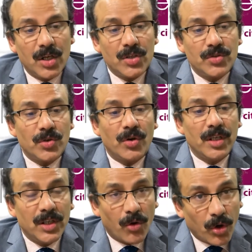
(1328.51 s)
So
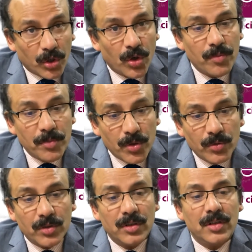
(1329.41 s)
in
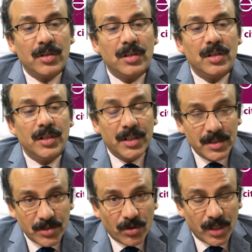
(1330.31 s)
autoimmune
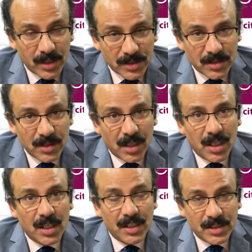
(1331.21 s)
disorders,
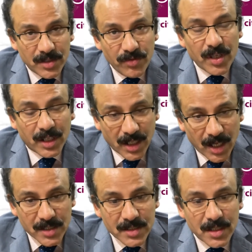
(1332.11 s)
in severe
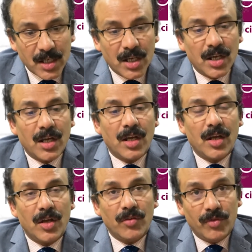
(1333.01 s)
case,
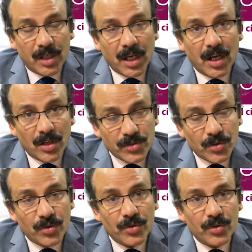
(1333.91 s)
we can
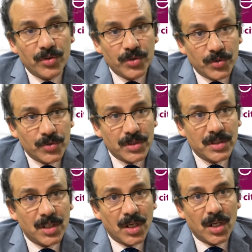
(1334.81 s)
also
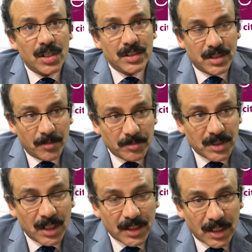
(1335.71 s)
use stem
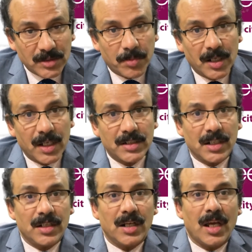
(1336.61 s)
cell
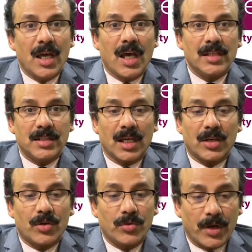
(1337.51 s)
transplantation as a
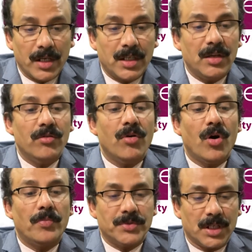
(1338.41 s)
curative
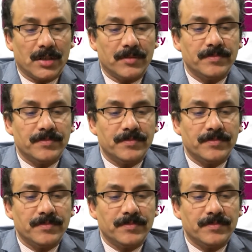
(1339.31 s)
option.